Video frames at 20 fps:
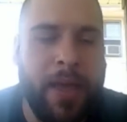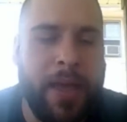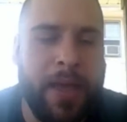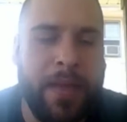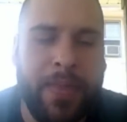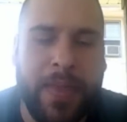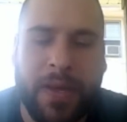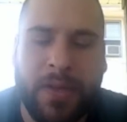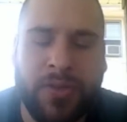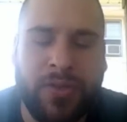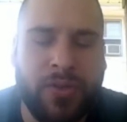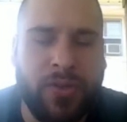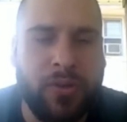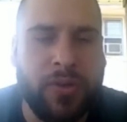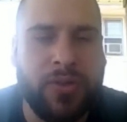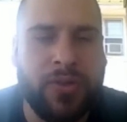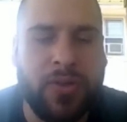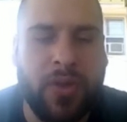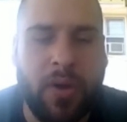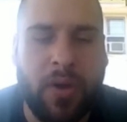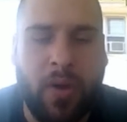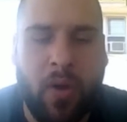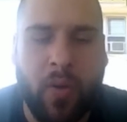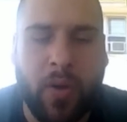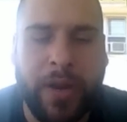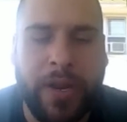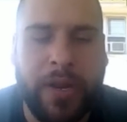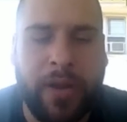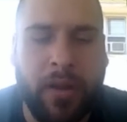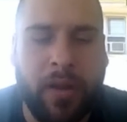and then as soon as the
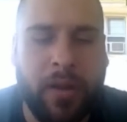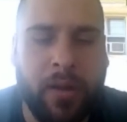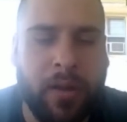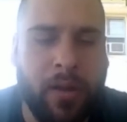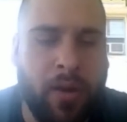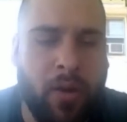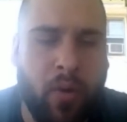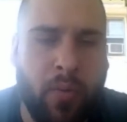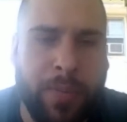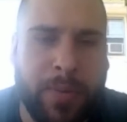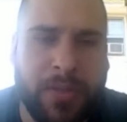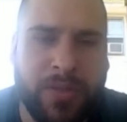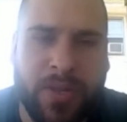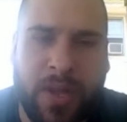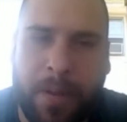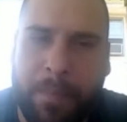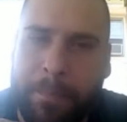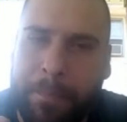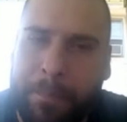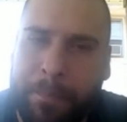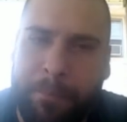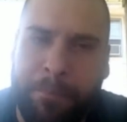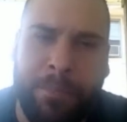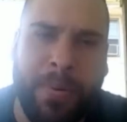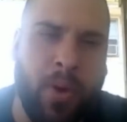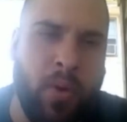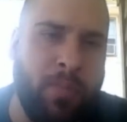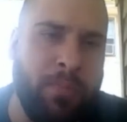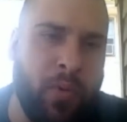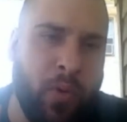Hornet opens up,
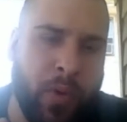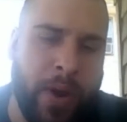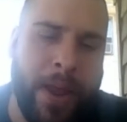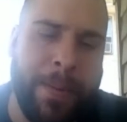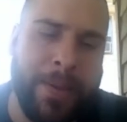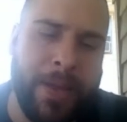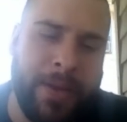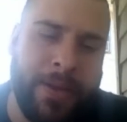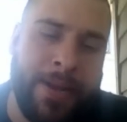boom, grab it.